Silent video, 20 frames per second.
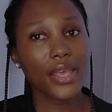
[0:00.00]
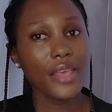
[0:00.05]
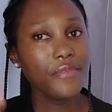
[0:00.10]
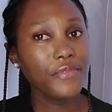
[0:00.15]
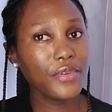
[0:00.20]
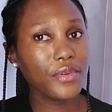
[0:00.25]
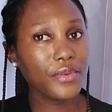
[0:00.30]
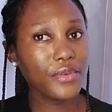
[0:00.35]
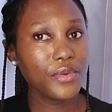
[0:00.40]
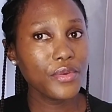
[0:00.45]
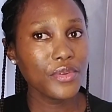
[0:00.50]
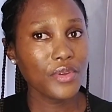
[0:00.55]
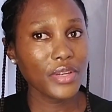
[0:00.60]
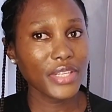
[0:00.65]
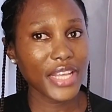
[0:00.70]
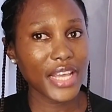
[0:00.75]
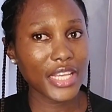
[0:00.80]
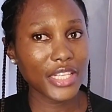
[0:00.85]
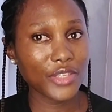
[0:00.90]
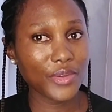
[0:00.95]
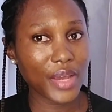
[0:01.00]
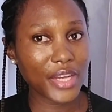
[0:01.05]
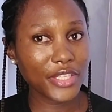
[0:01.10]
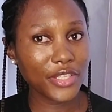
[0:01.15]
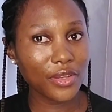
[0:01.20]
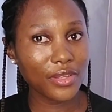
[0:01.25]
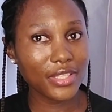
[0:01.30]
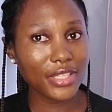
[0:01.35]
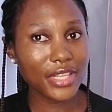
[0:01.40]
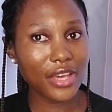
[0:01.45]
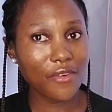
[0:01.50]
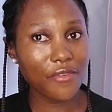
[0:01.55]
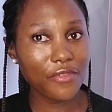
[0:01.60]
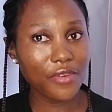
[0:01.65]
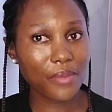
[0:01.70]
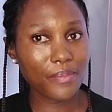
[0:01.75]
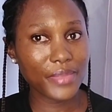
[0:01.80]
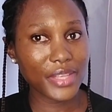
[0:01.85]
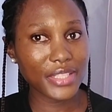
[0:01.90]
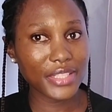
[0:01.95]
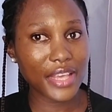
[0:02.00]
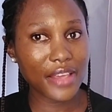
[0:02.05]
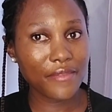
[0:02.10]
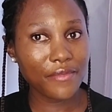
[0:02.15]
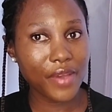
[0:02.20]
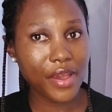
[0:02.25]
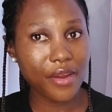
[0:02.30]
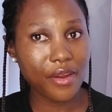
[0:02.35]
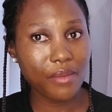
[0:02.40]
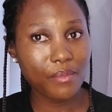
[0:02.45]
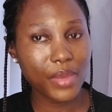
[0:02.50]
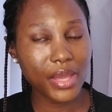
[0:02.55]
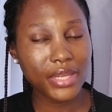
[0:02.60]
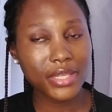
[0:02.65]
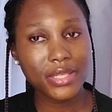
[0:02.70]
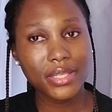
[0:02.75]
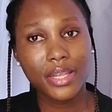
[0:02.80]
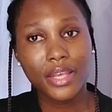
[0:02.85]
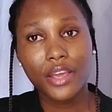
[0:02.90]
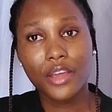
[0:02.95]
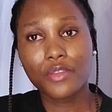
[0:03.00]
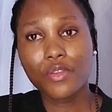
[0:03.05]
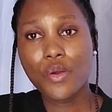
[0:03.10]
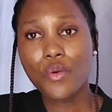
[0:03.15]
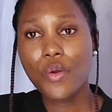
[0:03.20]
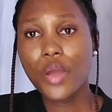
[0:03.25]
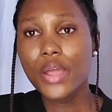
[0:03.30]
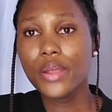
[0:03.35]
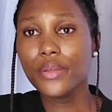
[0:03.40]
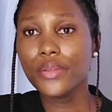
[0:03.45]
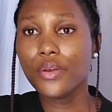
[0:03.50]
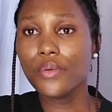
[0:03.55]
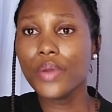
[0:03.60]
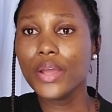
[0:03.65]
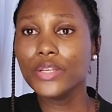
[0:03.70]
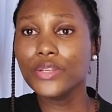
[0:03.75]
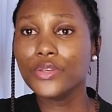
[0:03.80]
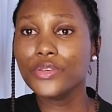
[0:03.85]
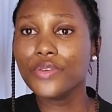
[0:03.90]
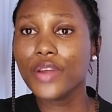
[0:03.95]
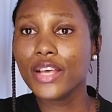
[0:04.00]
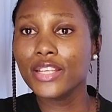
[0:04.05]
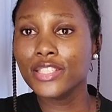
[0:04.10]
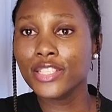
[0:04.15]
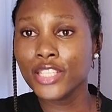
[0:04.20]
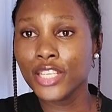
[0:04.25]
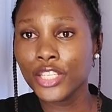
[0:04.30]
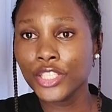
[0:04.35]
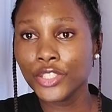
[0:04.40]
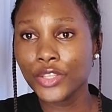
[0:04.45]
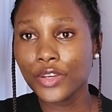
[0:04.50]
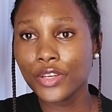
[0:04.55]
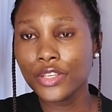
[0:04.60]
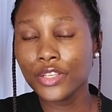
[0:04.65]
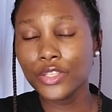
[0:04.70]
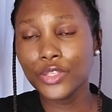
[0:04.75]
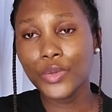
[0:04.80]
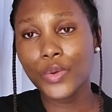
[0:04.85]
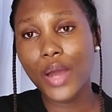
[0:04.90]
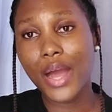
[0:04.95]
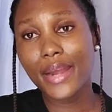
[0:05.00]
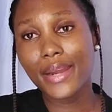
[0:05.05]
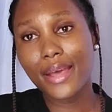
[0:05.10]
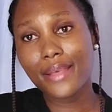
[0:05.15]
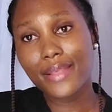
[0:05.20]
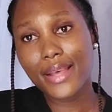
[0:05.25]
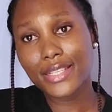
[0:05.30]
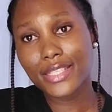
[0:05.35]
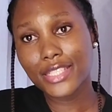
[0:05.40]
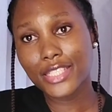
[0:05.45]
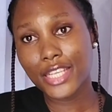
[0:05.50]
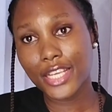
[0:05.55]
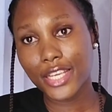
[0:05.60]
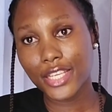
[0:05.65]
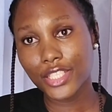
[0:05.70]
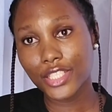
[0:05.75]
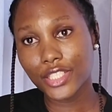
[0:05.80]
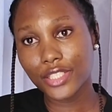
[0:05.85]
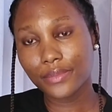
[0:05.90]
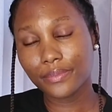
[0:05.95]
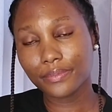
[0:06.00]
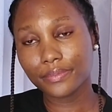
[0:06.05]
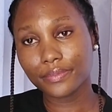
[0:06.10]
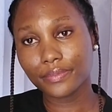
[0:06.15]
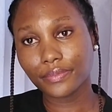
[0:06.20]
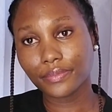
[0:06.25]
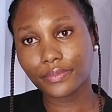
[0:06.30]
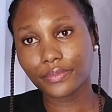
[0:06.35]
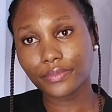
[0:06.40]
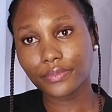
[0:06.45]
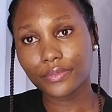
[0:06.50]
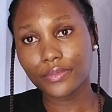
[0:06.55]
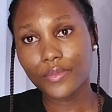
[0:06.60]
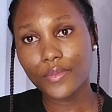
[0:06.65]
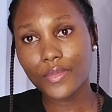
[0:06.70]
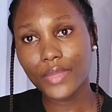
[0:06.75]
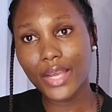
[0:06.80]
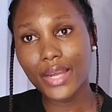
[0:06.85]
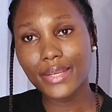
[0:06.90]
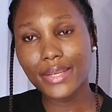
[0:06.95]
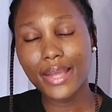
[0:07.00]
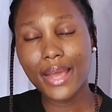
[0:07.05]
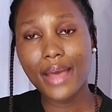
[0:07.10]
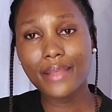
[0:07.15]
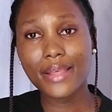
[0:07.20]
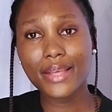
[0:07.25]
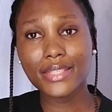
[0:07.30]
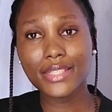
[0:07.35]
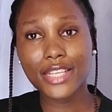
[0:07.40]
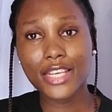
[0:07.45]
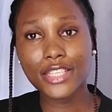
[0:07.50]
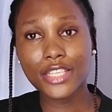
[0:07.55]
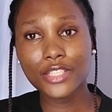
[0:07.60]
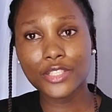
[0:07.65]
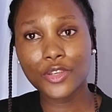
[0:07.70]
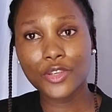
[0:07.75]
If you do not extract yourself from this environment, you're going to transition to another stage. The other stage